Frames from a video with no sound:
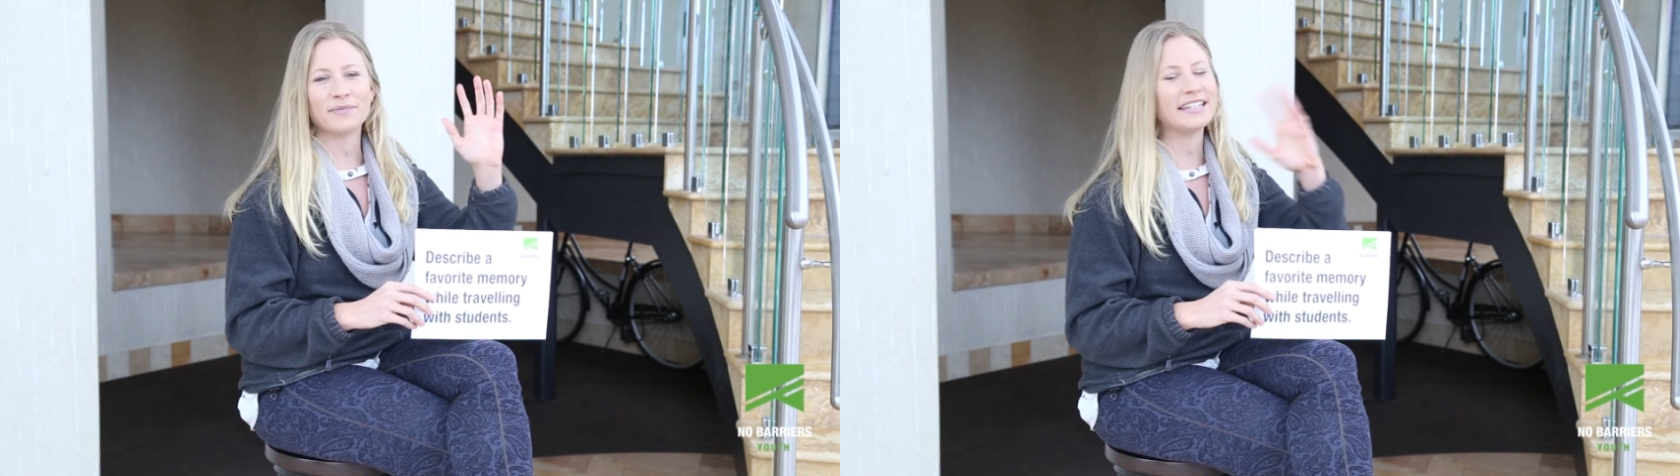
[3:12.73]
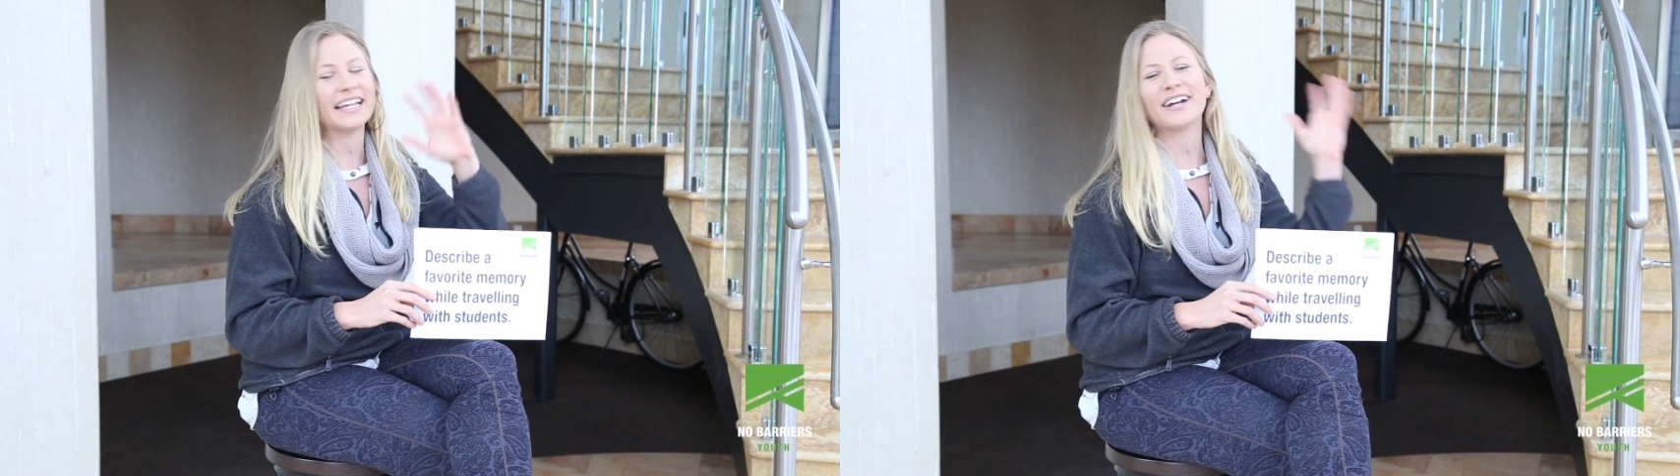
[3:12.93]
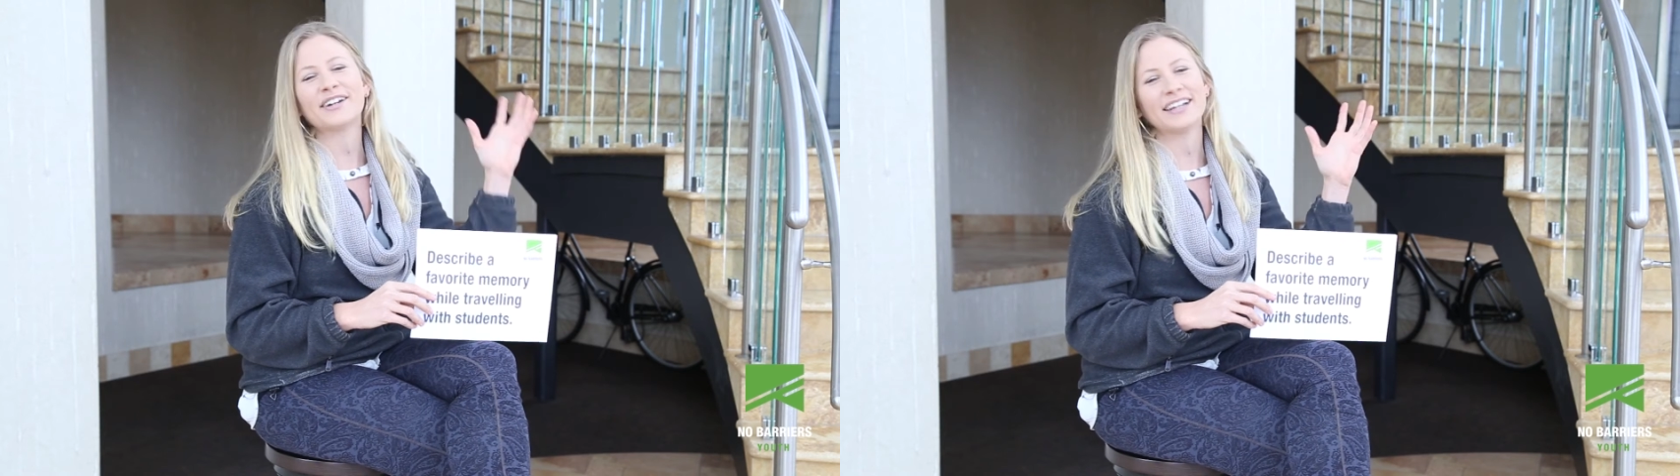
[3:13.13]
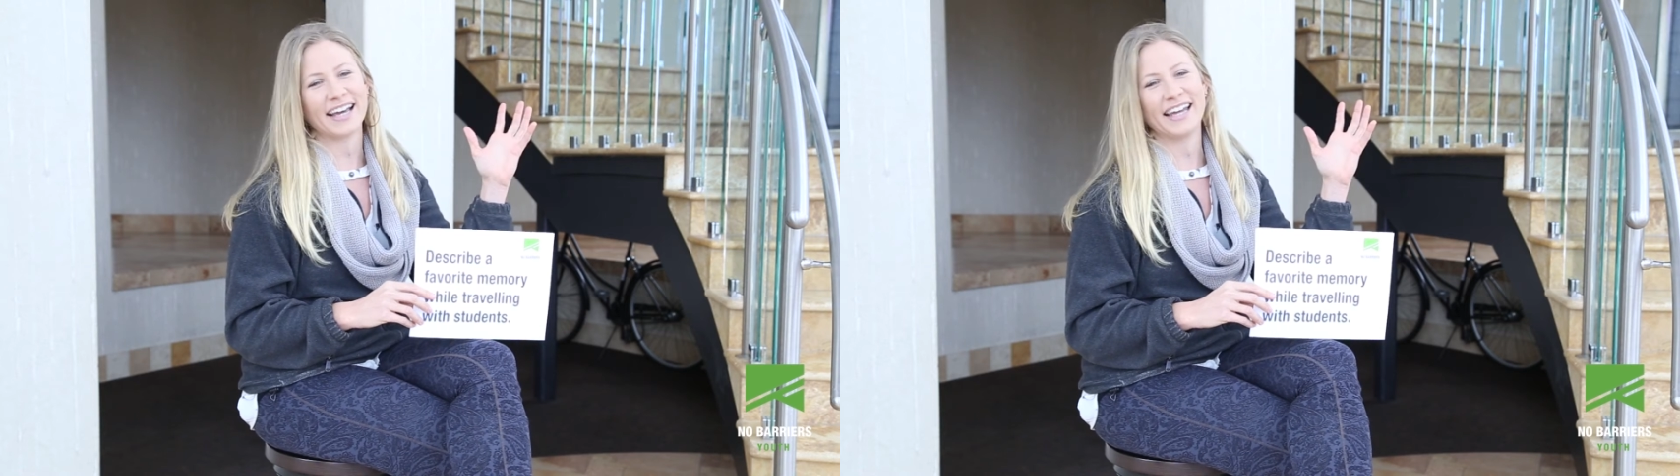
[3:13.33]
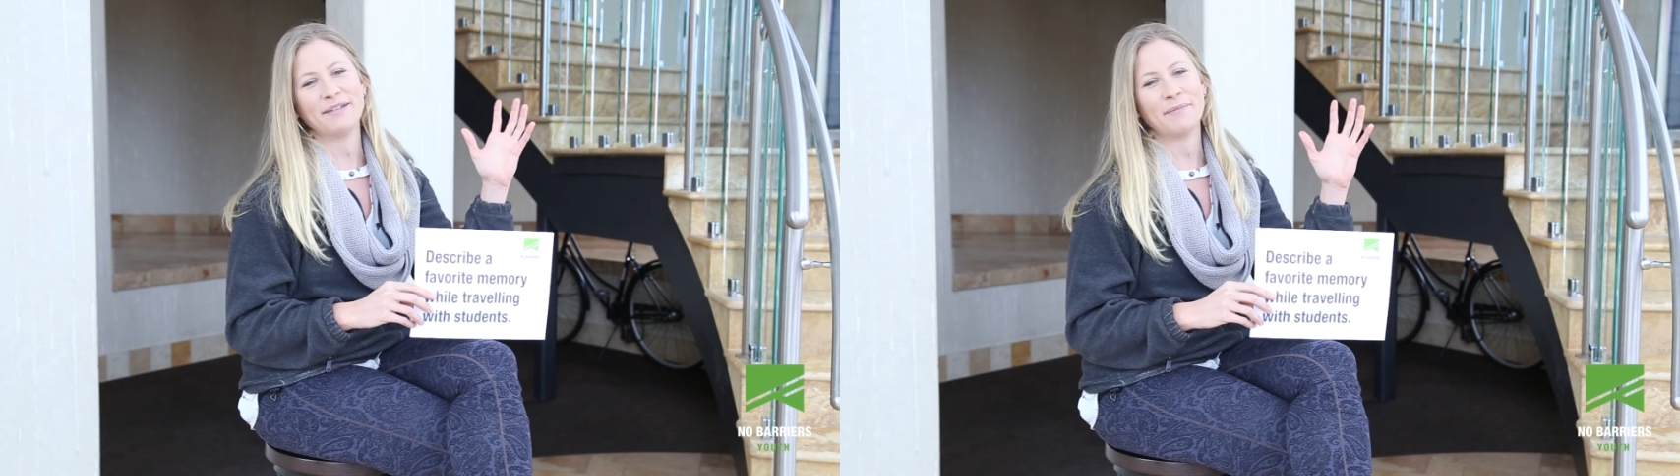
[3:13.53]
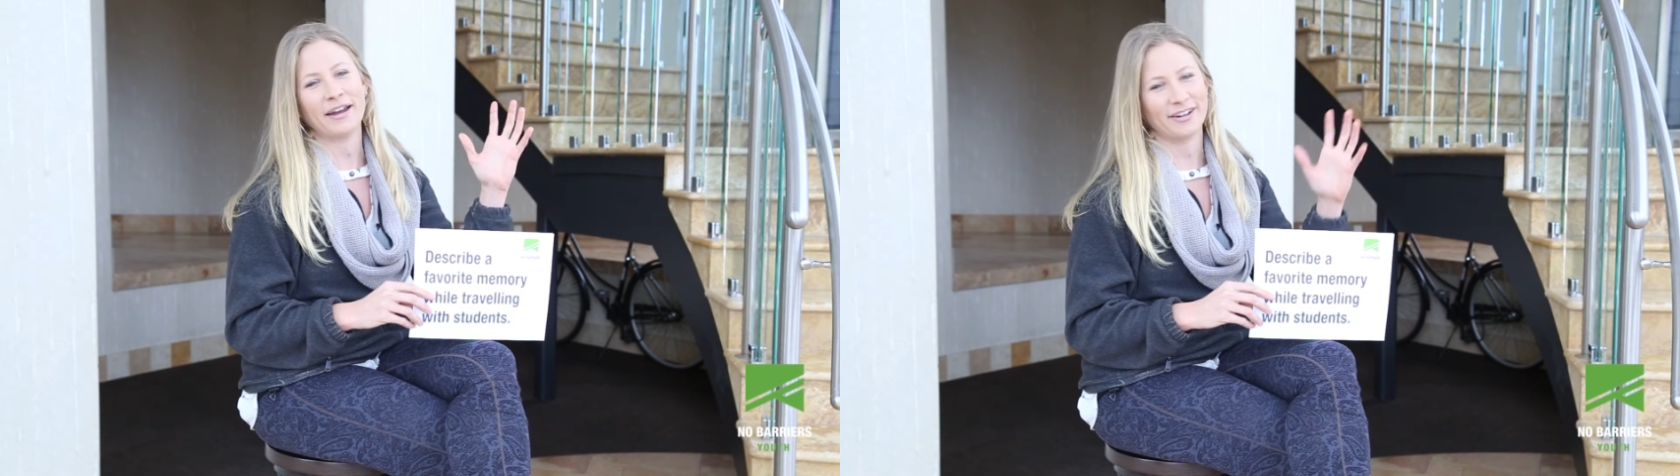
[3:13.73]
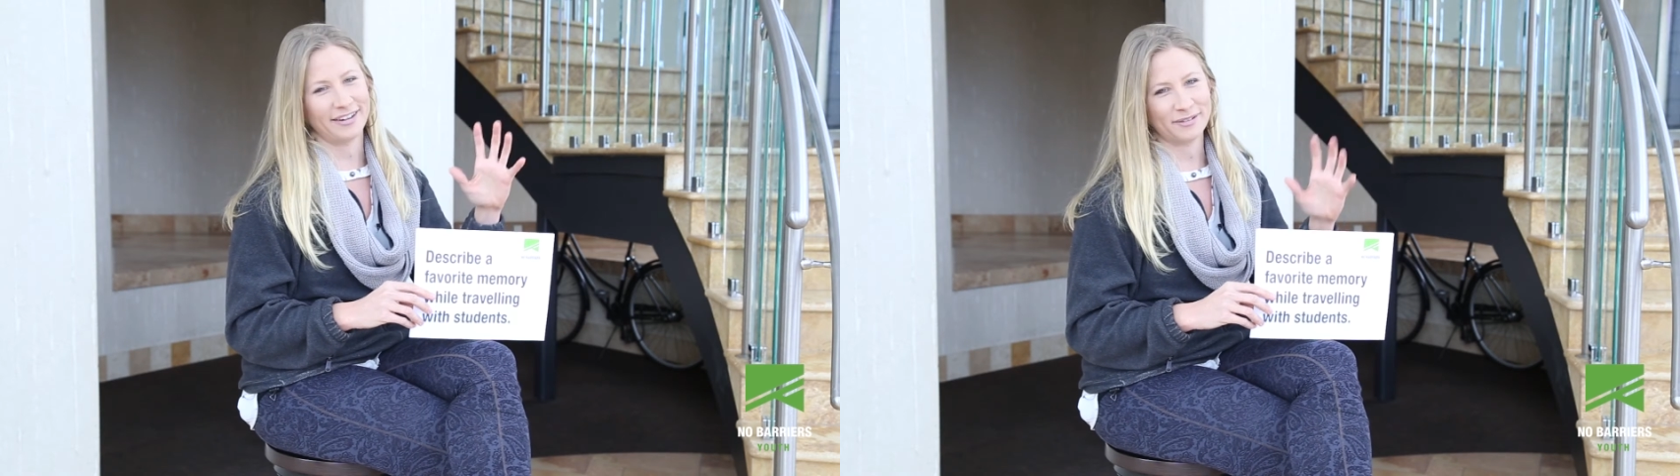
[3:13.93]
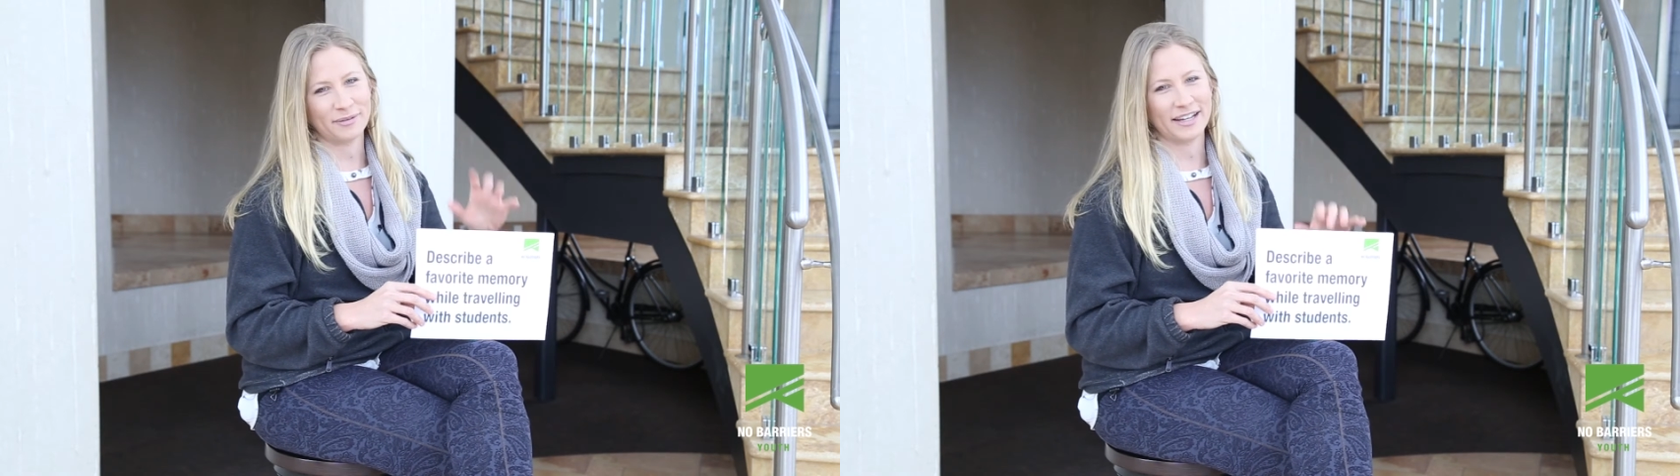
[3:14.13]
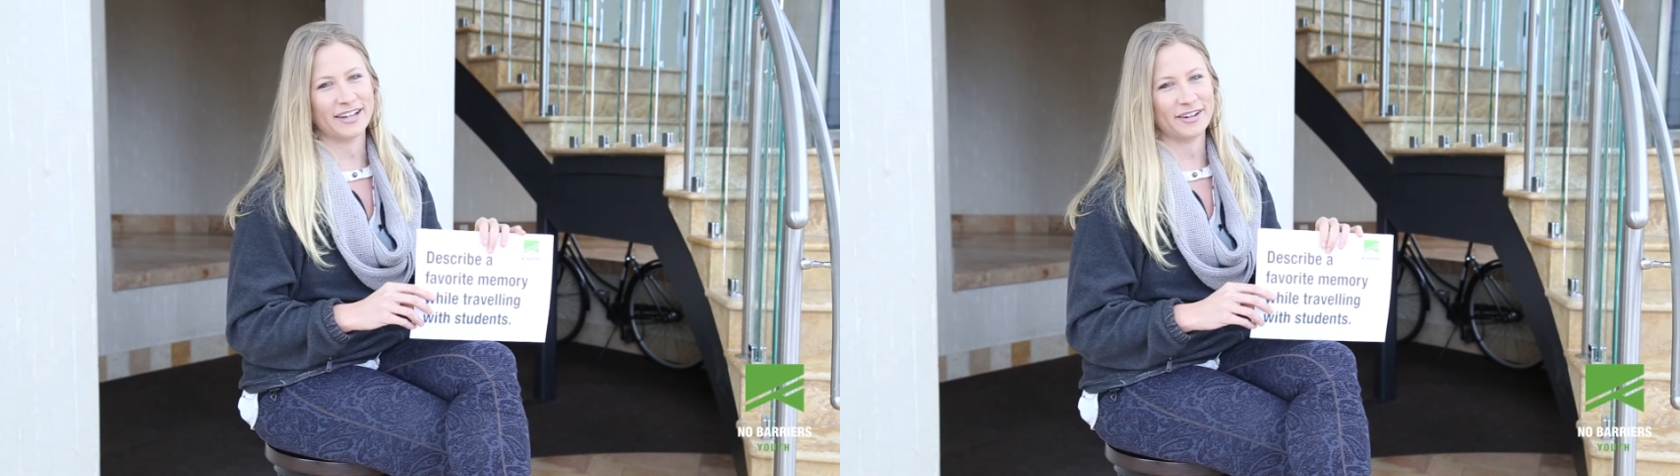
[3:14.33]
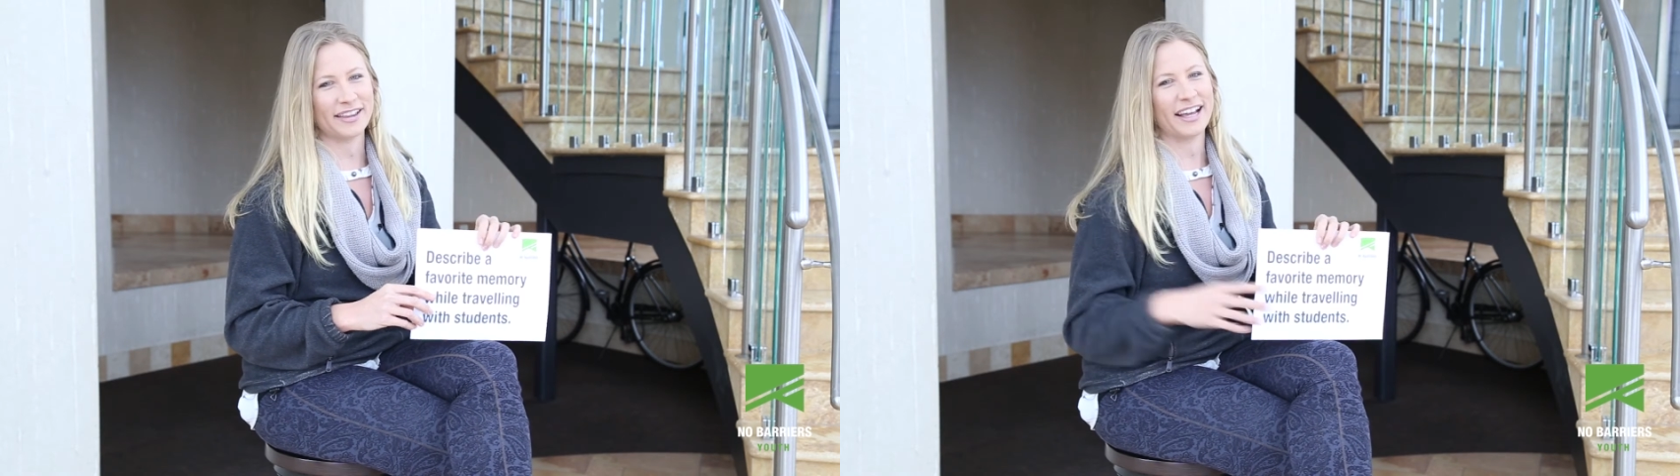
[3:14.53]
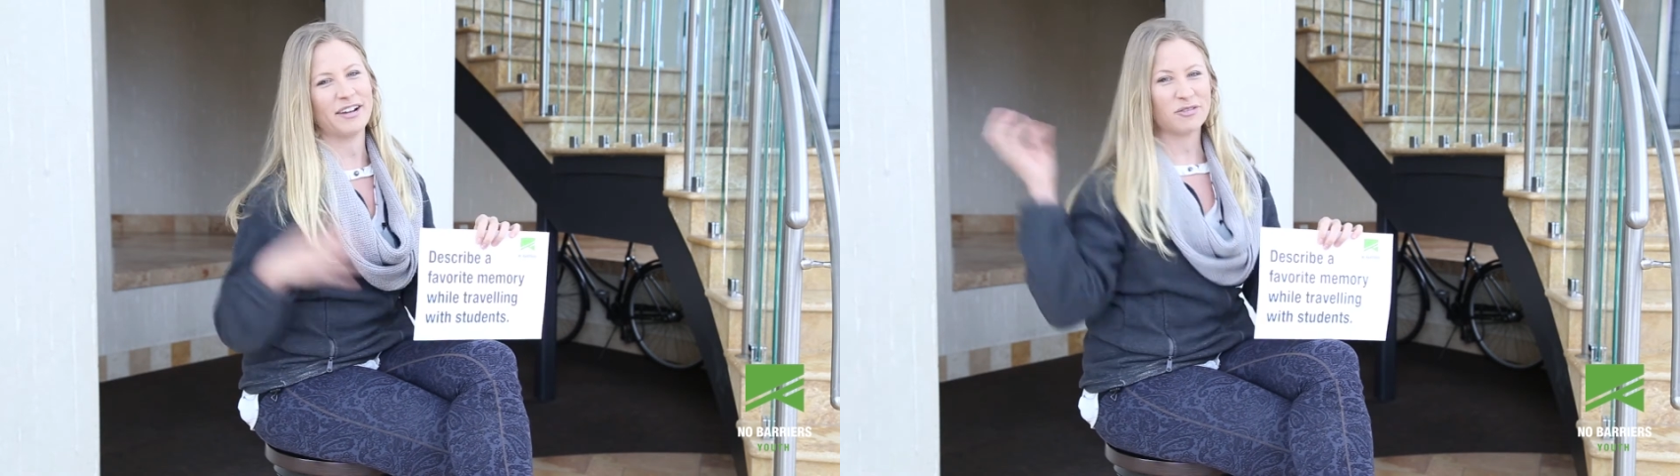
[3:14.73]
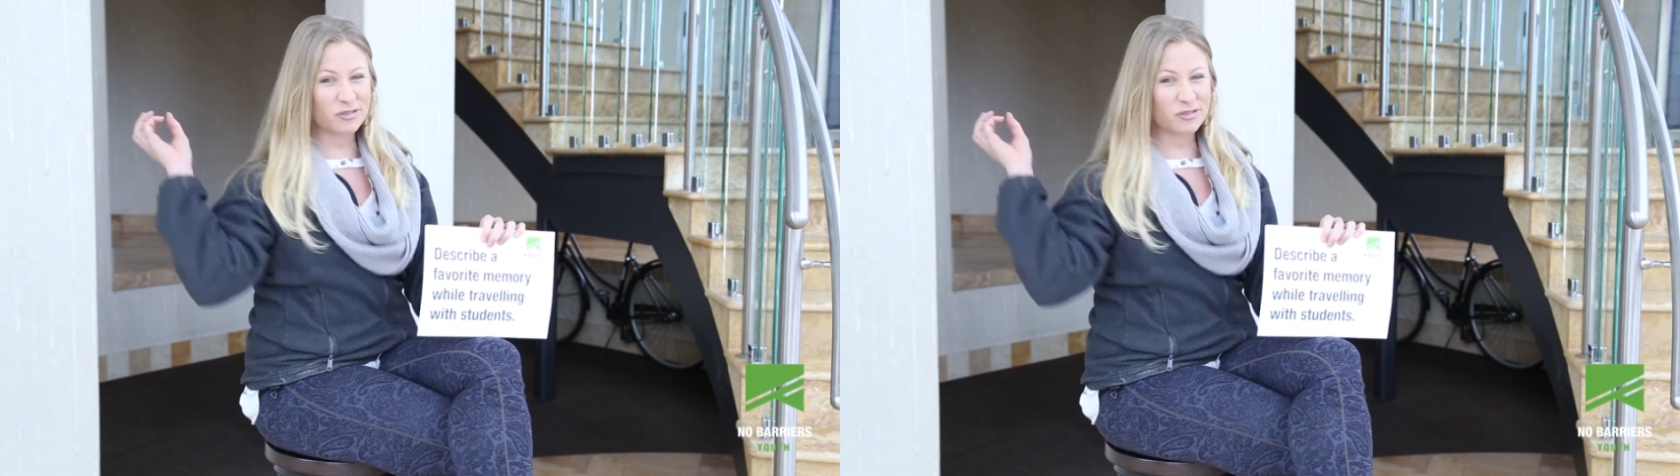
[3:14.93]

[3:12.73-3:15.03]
the day couldn't get any better, we hear like,